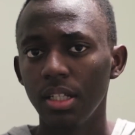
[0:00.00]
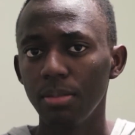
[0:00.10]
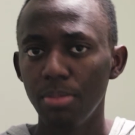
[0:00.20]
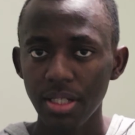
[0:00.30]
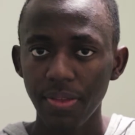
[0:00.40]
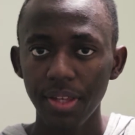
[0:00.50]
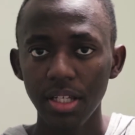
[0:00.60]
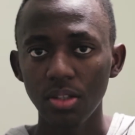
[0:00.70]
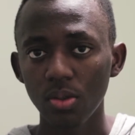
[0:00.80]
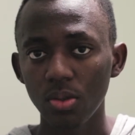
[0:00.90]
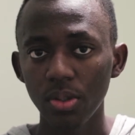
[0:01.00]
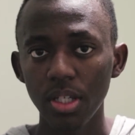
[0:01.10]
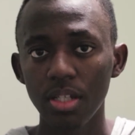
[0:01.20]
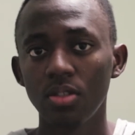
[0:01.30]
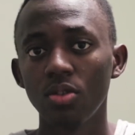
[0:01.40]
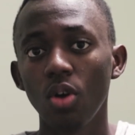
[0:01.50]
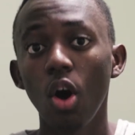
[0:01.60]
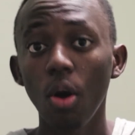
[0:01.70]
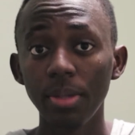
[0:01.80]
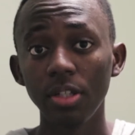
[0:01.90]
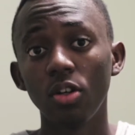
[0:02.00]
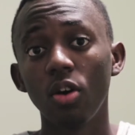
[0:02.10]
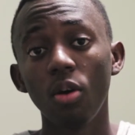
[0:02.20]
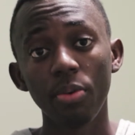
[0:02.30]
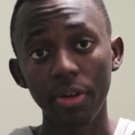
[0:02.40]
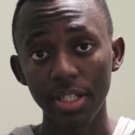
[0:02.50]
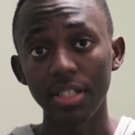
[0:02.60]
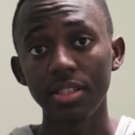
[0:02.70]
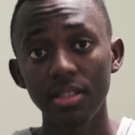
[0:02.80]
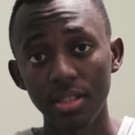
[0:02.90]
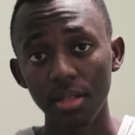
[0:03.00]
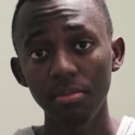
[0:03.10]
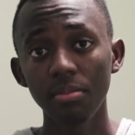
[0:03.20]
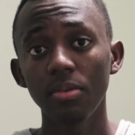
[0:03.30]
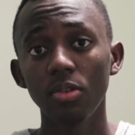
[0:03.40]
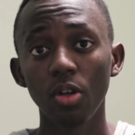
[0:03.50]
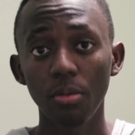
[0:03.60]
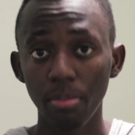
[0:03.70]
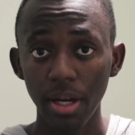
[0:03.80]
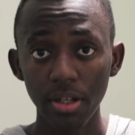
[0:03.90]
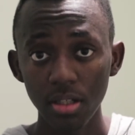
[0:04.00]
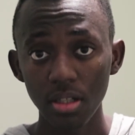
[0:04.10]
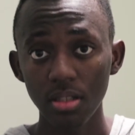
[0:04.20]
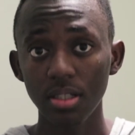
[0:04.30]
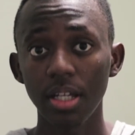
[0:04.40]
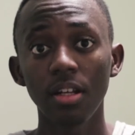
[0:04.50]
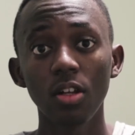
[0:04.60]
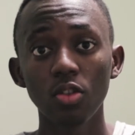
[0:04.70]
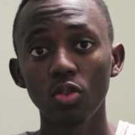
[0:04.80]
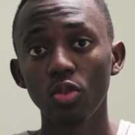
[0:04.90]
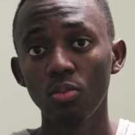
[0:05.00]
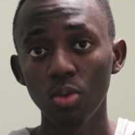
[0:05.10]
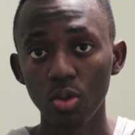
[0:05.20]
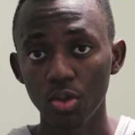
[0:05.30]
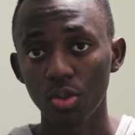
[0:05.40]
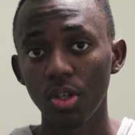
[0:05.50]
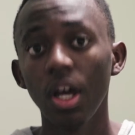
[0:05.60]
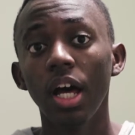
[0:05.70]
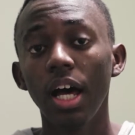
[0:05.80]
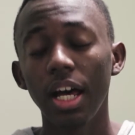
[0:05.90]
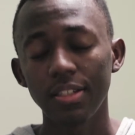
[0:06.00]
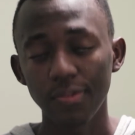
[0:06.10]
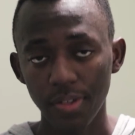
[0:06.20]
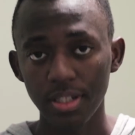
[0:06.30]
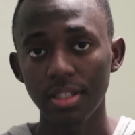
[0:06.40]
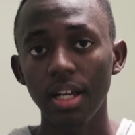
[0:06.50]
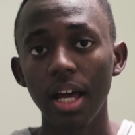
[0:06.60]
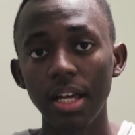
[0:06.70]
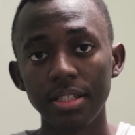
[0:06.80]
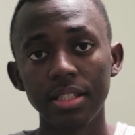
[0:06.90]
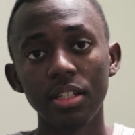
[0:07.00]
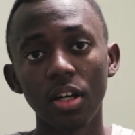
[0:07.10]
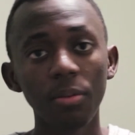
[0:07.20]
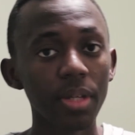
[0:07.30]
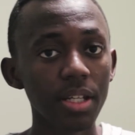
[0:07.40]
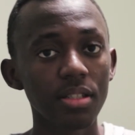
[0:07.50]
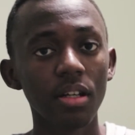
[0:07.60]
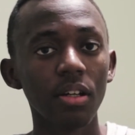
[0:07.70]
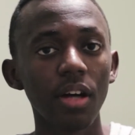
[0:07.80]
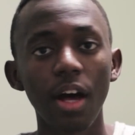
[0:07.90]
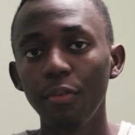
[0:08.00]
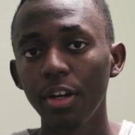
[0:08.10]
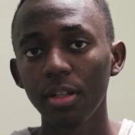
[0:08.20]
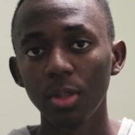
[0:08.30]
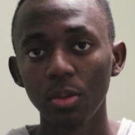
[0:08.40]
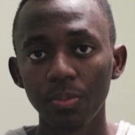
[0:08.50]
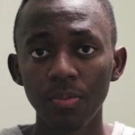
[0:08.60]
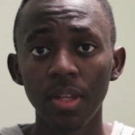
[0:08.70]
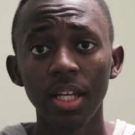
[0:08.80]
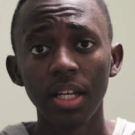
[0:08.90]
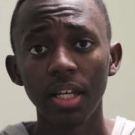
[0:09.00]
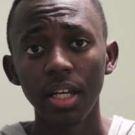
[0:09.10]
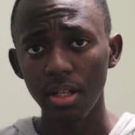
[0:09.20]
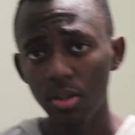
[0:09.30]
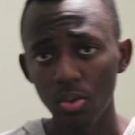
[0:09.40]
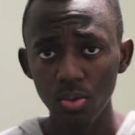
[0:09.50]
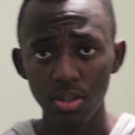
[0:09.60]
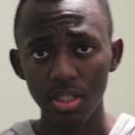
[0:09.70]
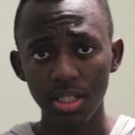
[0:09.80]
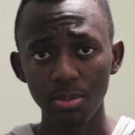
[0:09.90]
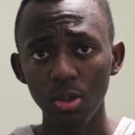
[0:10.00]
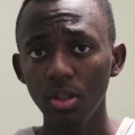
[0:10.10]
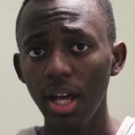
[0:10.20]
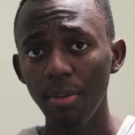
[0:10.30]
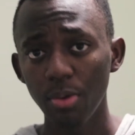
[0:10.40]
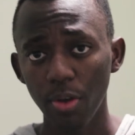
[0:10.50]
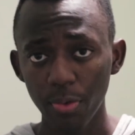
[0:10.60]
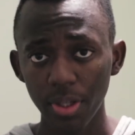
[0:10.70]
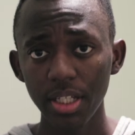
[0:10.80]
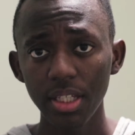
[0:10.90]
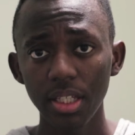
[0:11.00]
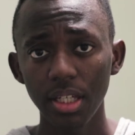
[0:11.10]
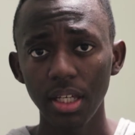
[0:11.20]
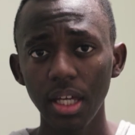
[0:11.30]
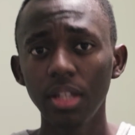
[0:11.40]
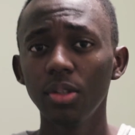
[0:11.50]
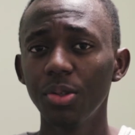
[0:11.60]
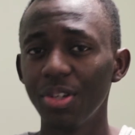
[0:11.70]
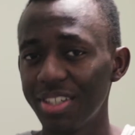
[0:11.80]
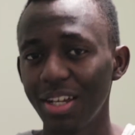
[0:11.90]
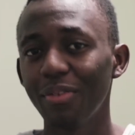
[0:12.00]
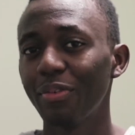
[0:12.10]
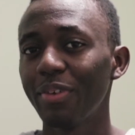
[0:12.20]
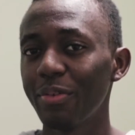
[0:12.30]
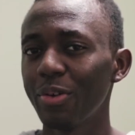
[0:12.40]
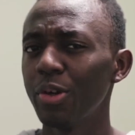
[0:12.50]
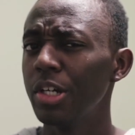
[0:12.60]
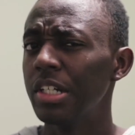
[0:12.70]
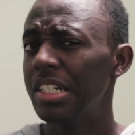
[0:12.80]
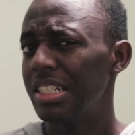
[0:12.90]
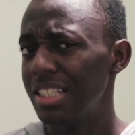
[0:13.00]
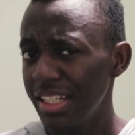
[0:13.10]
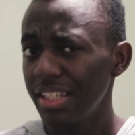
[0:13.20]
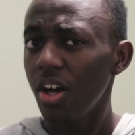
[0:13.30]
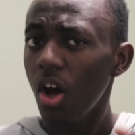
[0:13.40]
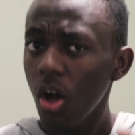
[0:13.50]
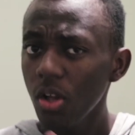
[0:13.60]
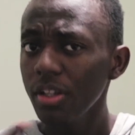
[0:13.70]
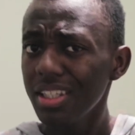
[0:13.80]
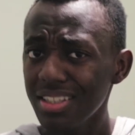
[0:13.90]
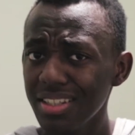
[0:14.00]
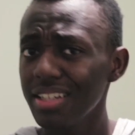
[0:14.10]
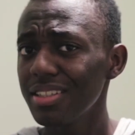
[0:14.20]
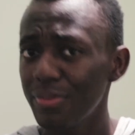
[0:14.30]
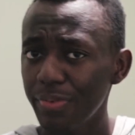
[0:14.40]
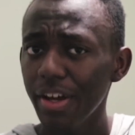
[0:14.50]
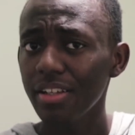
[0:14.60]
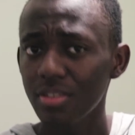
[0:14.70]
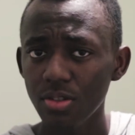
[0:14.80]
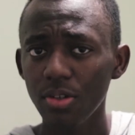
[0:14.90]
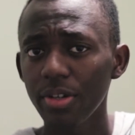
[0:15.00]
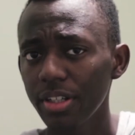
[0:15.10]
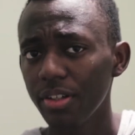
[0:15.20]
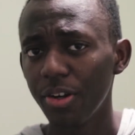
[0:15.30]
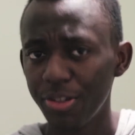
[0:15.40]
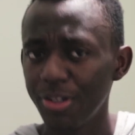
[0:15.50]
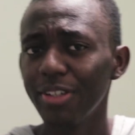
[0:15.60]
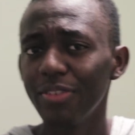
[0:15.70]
The best thing to do is to update your operating system, your BIOS, and also your browser as fast as the updates are available. And to disable hyperthreading, and do yourself a favor, delete all these nasty files stored on your